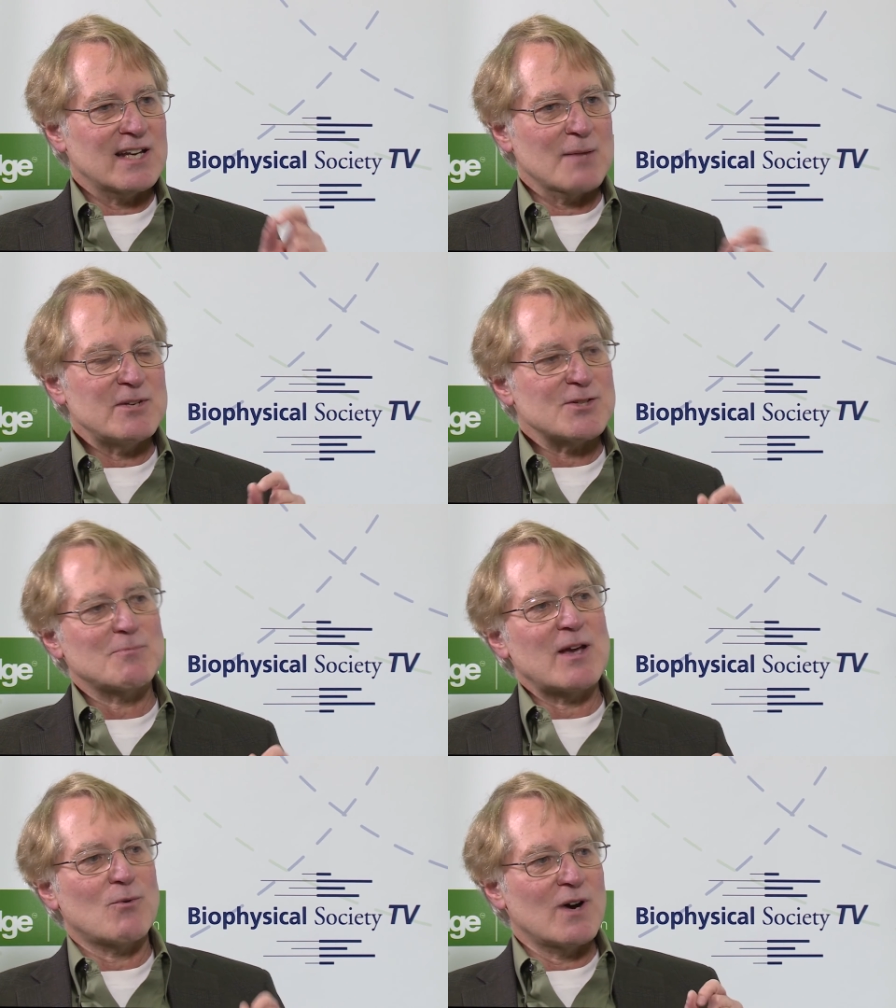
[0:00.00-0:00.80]
And let me just
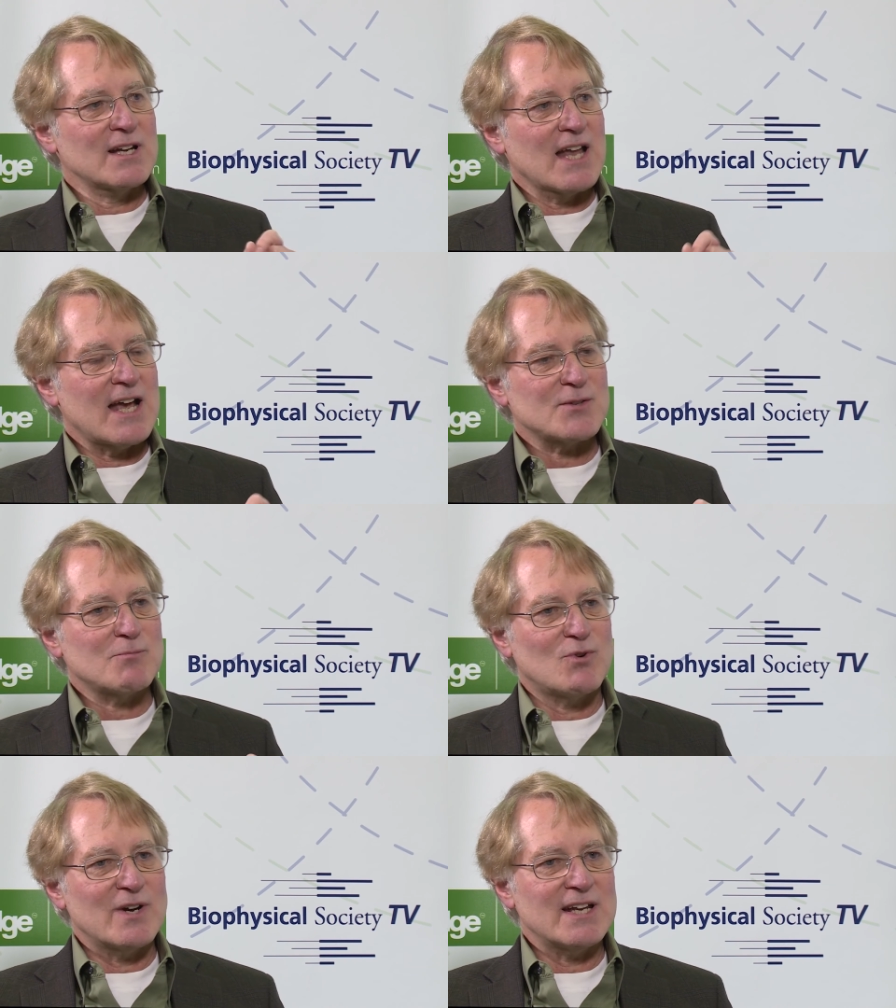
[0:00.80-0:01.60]
make one last
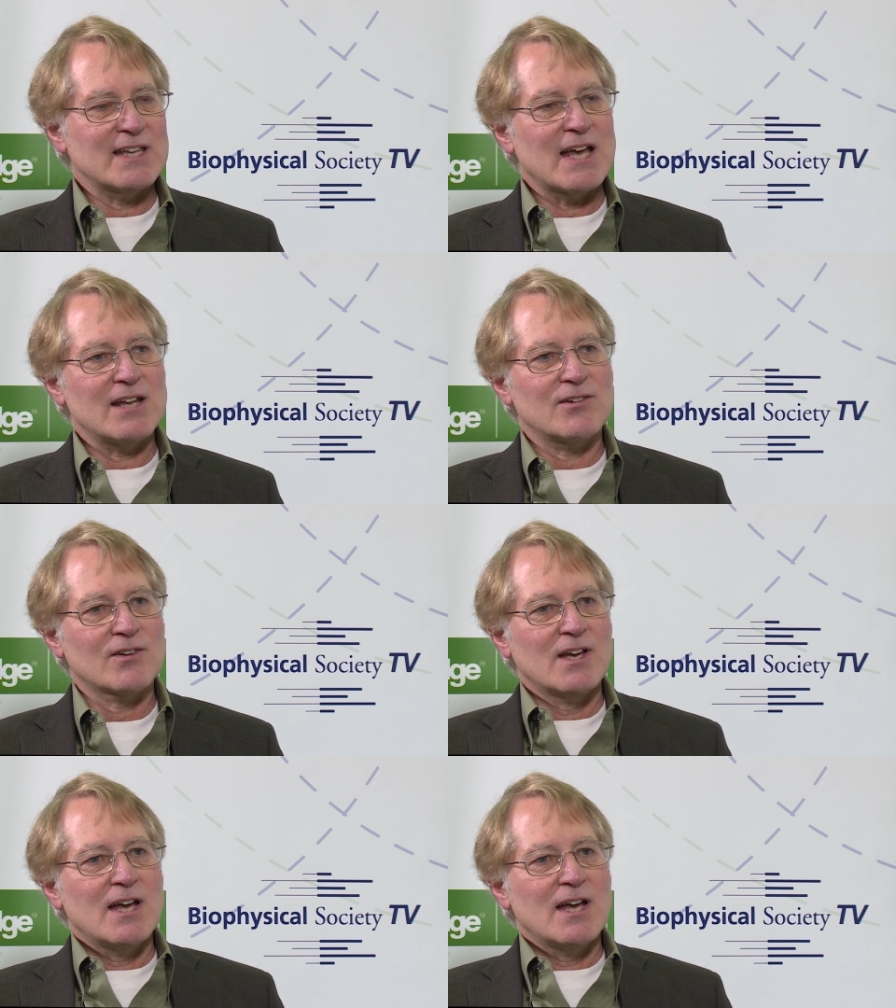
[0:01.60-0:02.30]
point and that is